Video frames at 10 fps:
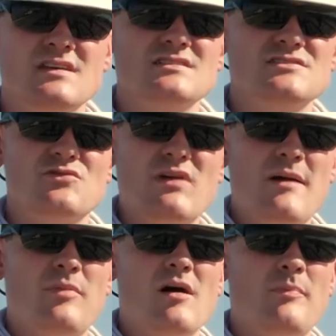So to
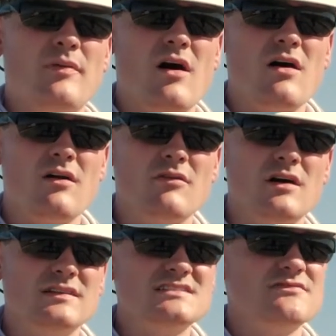wrap up
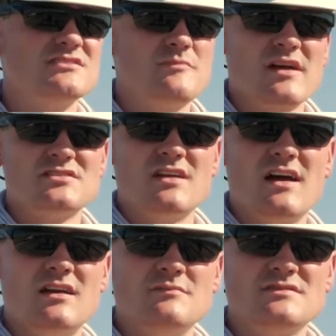our list of inspection
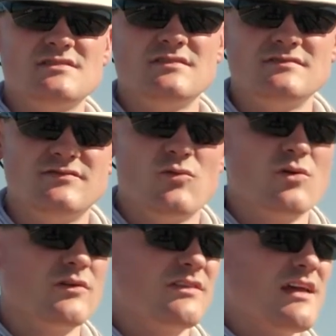items
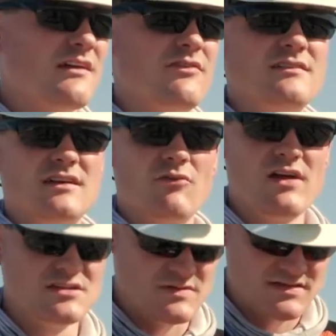for the tank venting
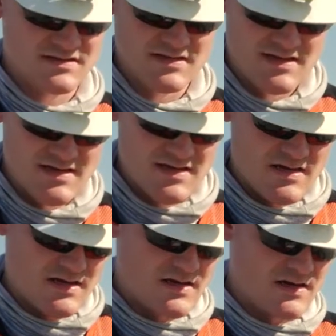arrangements,
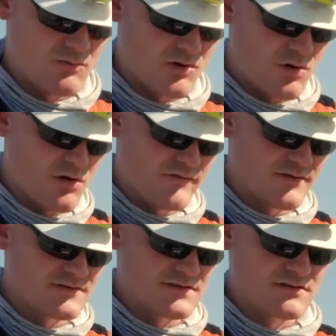we'll go
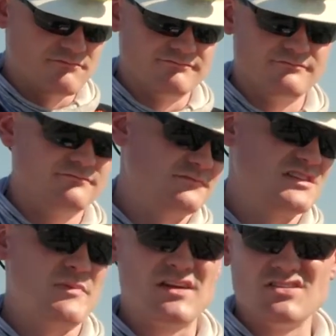over some
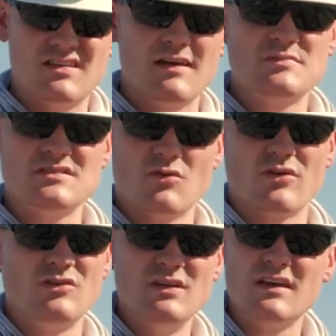inspection tips
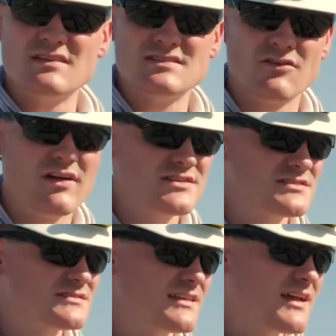or unique
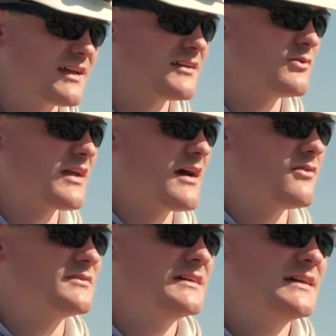considerations to take into account.